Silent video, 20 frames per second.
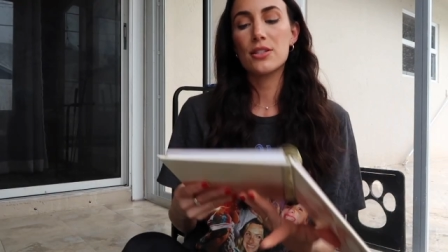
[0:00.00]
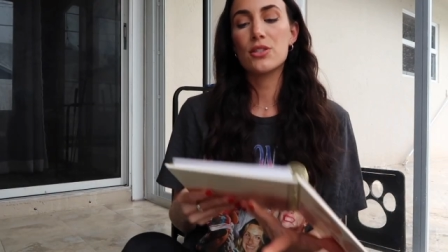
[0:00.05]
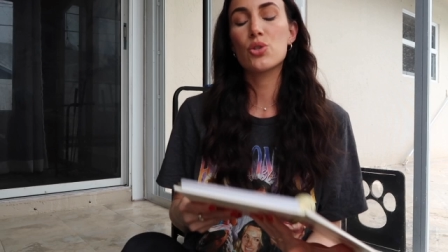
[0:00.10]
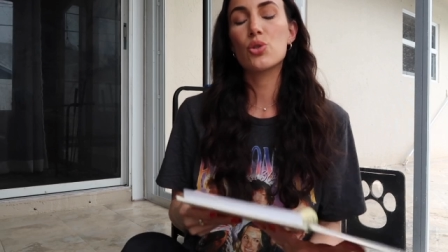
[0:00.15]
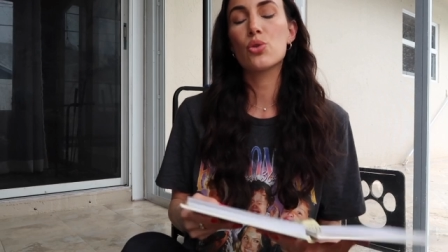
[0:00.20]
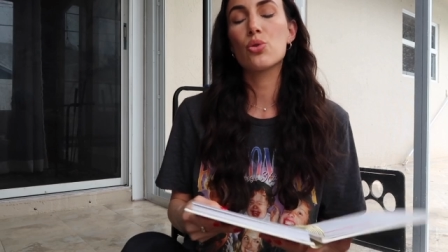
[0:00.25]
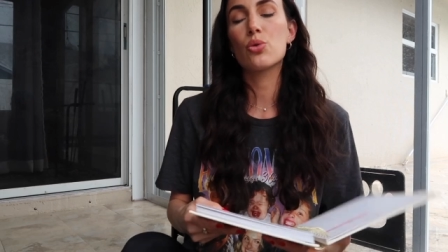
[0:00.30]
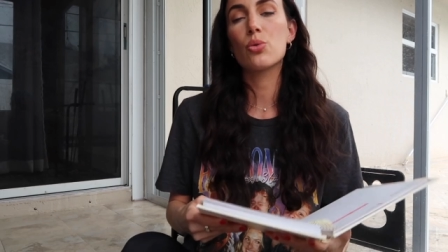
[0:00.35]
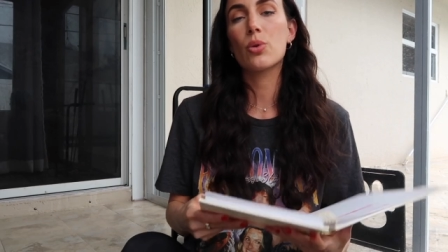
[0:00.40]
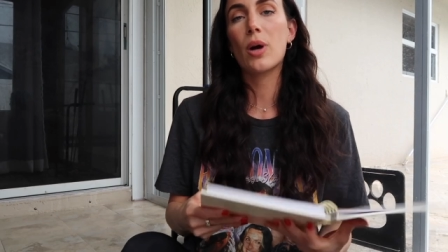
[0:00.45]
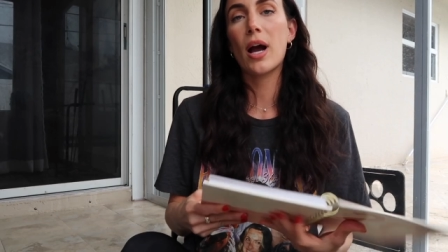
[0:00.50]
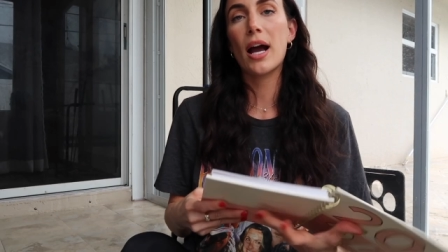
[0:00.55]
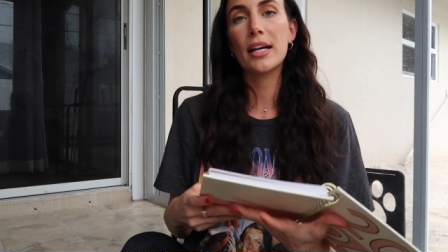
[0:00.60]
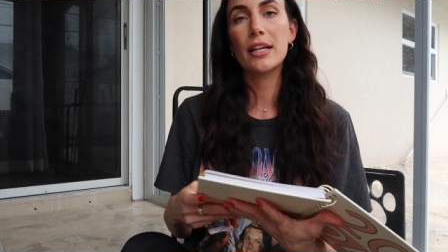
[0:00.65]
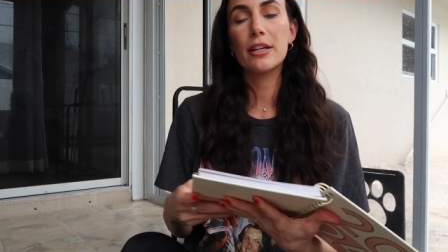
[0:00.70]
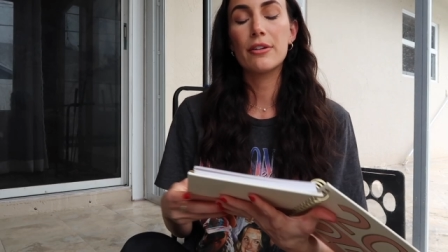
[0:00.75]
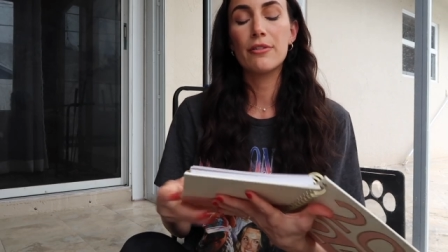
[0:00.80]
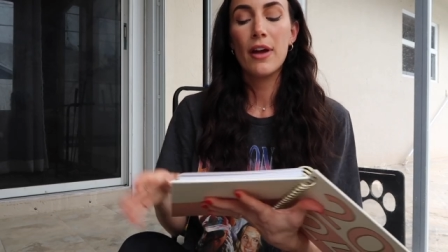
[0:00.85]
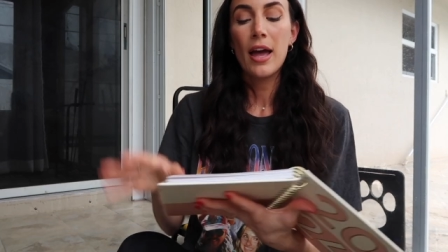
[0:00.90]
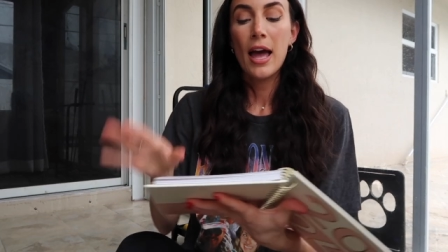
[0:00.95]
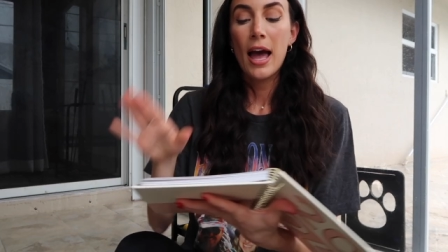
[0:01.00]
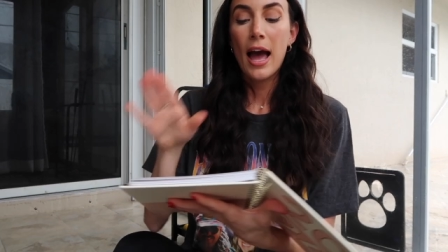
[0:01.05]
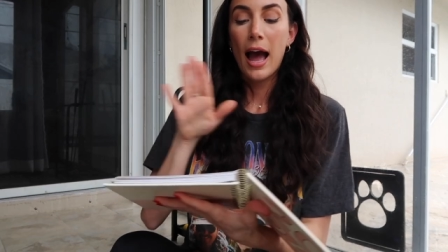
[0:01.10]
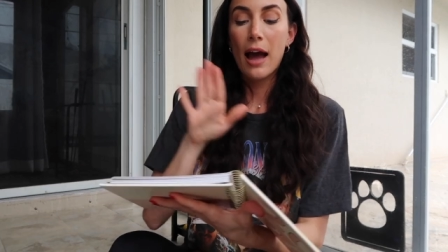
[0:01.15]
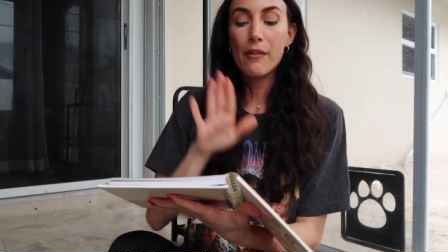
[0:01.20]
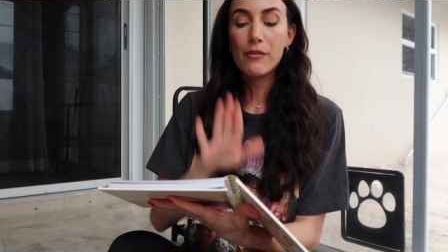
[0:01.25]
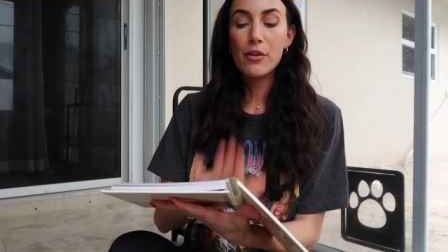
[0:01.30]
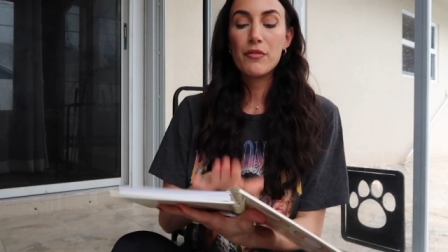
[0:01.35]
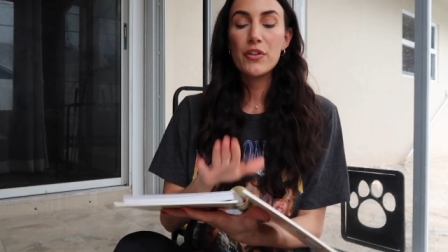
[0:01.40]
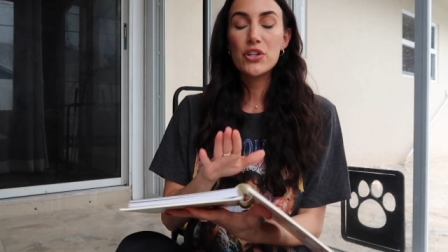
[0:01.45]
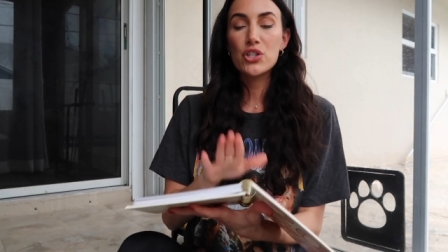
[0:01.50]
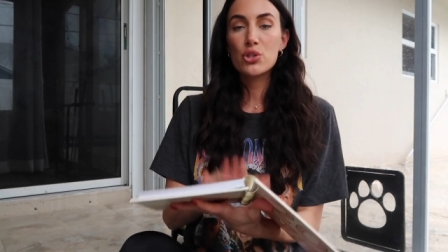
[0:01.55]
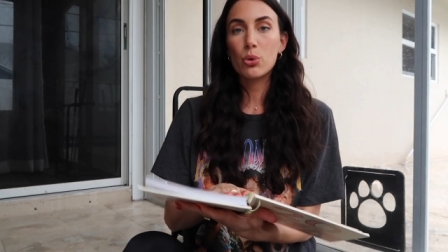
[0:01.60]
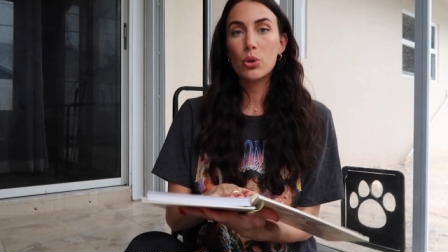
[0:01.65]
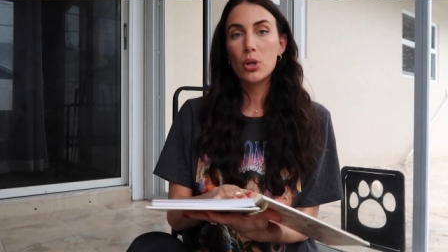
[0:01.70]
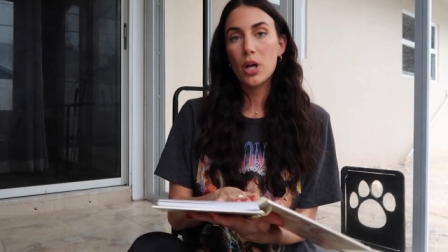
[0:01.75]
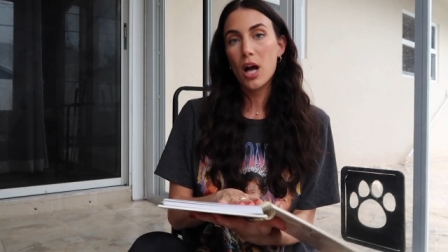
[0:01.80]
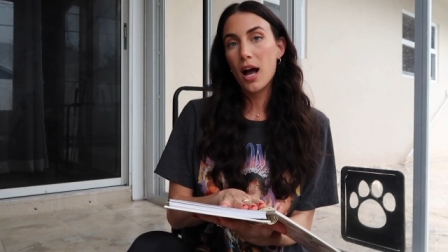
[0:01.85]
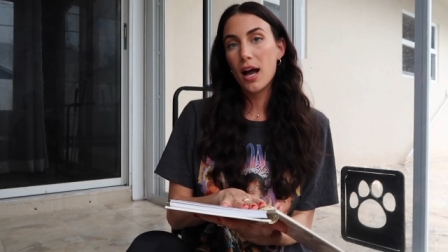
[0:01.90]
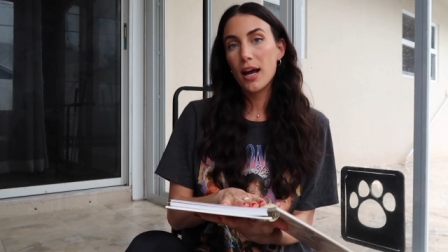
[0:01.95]
to kind of have a
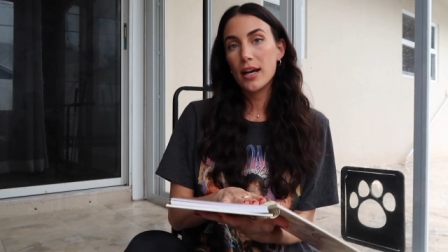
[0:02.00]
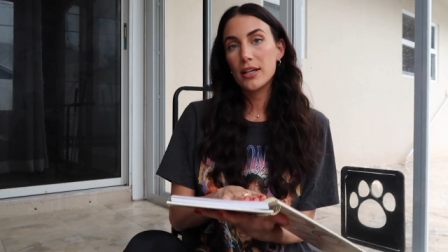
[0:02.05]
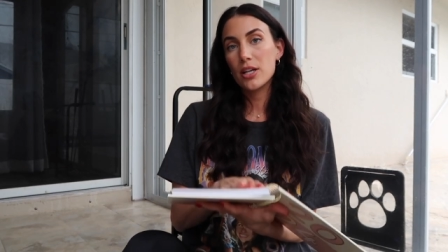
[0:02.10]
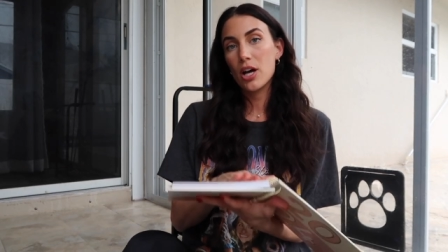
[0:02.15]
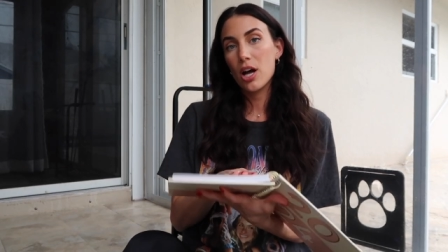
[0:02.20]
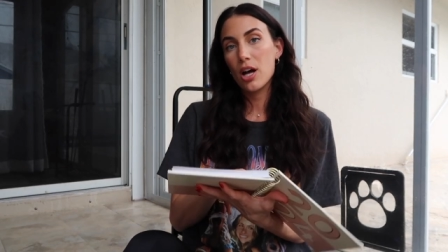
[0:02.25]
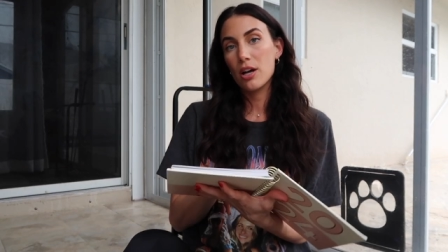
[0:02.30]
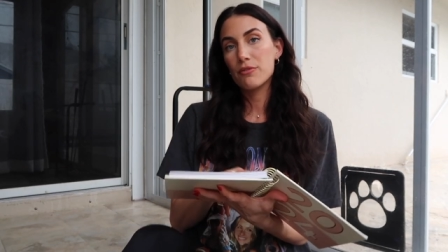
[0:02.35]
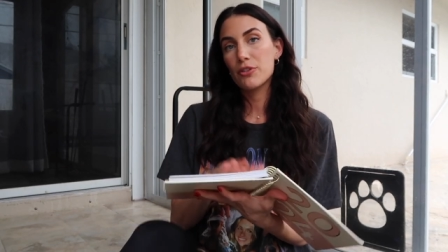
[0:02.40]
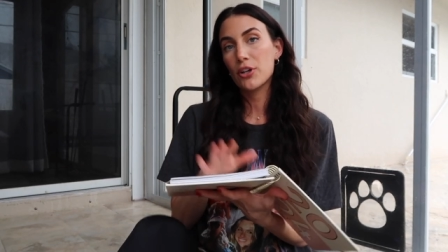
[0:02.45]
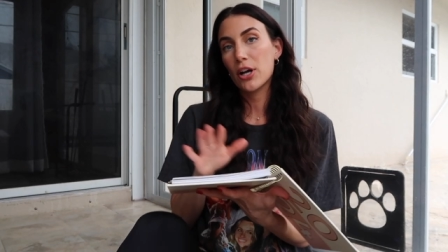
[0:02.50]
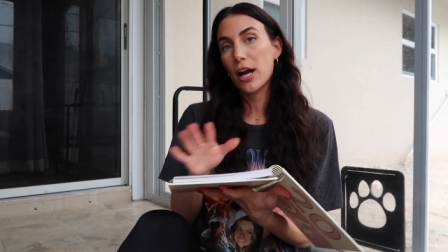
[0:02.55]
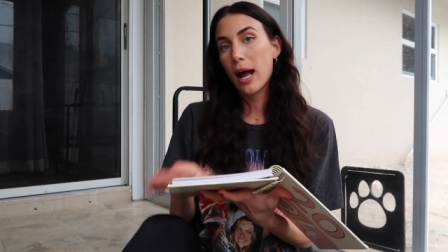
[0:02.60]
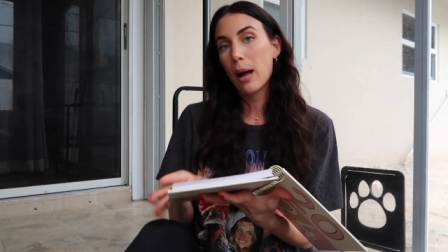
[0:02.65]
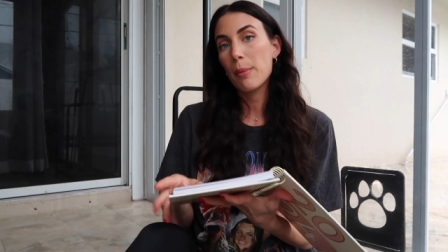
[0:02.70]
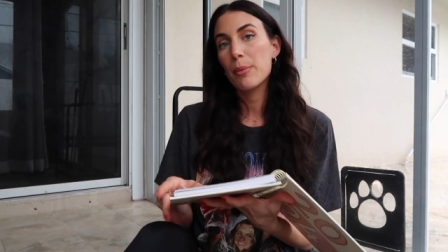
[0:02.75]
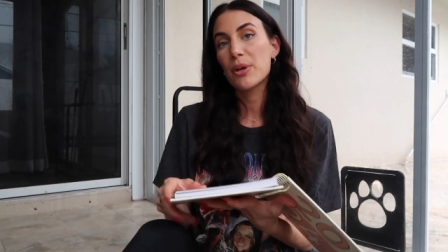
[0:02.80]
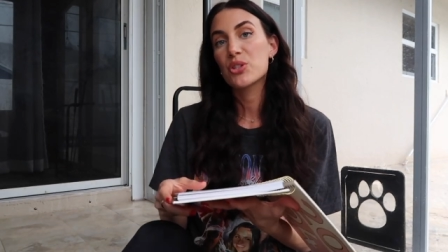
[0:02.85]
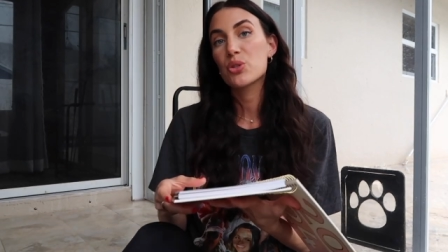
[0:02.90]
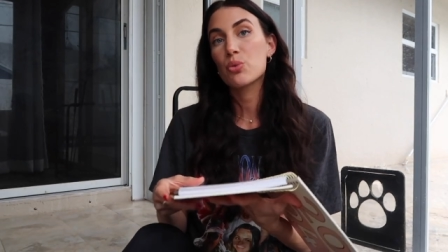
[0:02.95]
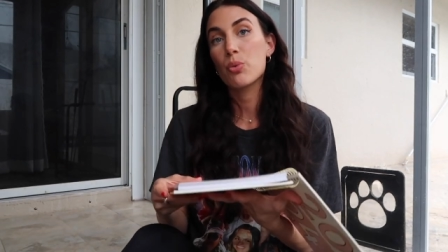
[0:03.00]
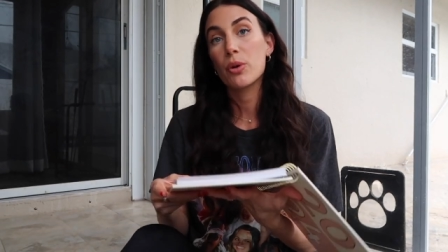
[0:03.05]
visual guide of your habits,